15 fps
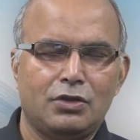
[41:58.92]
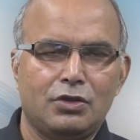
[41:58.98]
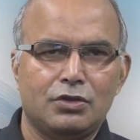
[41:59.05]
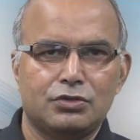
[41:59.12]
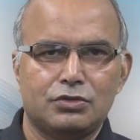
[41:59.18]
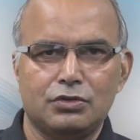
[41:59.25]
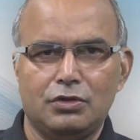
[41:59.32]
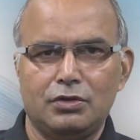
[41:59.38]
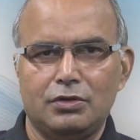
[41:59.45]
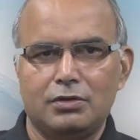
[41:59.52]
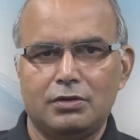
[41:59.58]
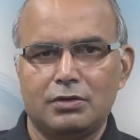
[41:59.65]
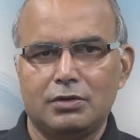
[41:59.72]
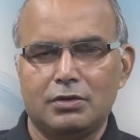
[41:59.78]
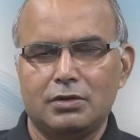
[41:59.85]

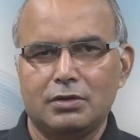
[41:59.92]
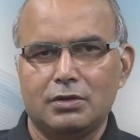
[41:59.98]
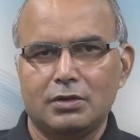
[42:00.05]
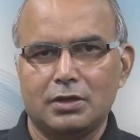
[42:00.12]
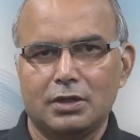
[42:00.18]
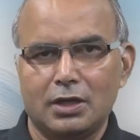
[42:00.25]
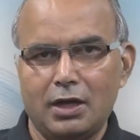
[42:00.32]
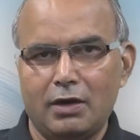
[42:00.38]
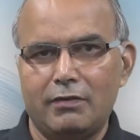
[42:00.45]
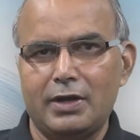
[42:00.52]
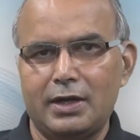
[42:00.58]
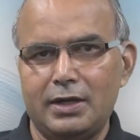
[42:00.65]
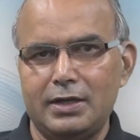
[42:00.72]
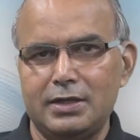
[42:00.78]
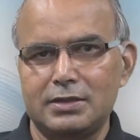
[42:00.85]
So
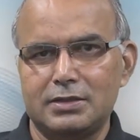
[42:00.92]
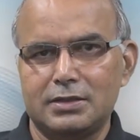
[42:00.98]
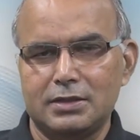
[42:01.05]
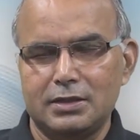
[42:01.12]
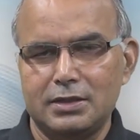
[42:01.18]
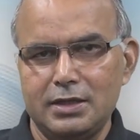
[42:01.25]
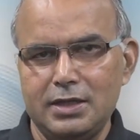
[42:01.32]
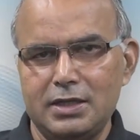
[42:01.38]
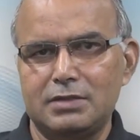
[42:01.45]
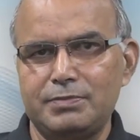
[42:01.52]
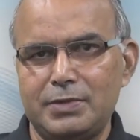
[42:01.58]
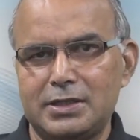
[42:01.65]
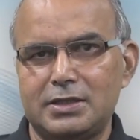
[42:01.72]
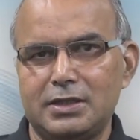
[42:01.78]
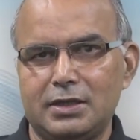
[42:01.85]
governance is
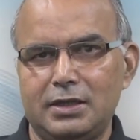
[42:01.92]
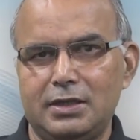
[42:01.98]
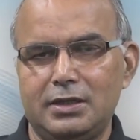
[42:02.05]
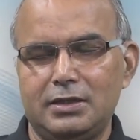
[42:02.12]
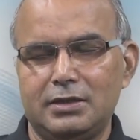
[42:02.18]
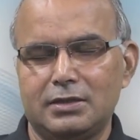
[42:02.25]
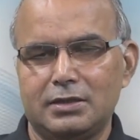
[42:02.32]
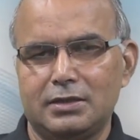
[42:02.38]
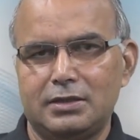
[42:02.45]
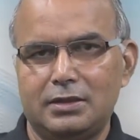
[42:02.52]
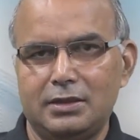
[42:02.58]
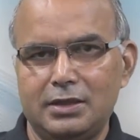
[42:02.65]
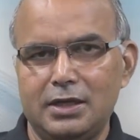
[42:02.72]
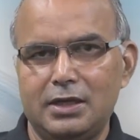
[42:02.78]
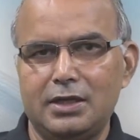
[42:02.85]
basically
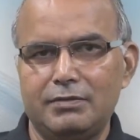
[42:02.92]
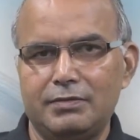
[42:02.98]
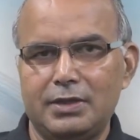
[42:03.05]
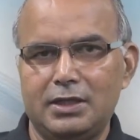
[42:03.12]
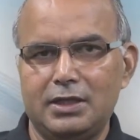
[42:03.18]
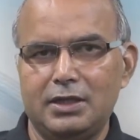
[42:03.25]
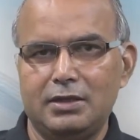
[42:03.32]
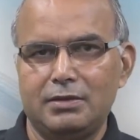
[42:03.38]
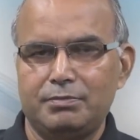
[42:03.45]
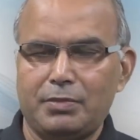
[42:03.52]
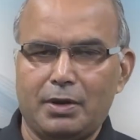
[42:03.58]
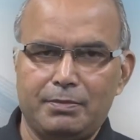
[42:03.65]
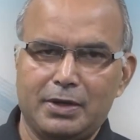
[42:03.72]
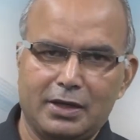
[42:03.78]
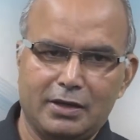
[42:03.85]
dealing with the
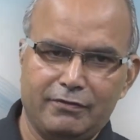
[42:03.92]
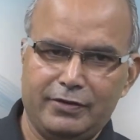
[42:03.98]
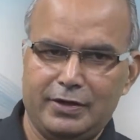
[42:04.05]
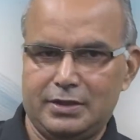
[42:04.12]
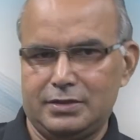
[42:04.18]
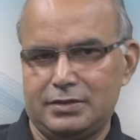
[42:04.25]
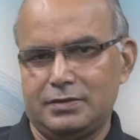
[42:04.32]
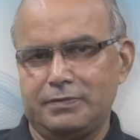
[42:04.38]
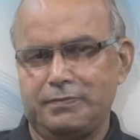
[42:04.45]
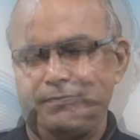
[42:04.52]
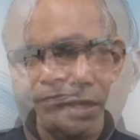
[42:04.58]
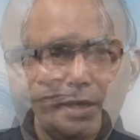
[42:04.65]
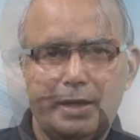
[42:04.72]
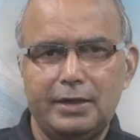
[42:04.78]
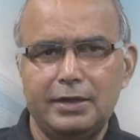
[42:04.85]
public affairs.
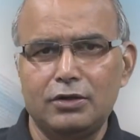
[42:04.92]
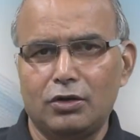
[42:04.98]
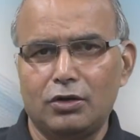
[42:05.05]
And in